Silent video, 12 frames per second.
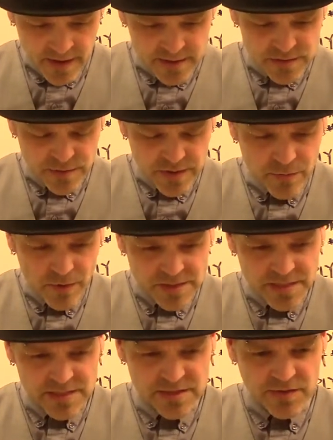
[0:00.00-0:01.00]
So he wants
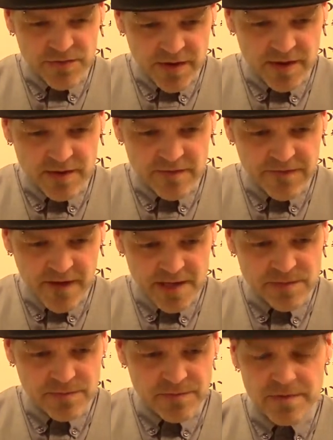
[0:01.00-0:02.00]
us to think, in
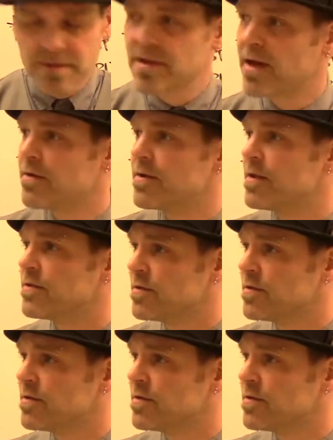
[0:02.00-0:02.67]
fact, when we look out at the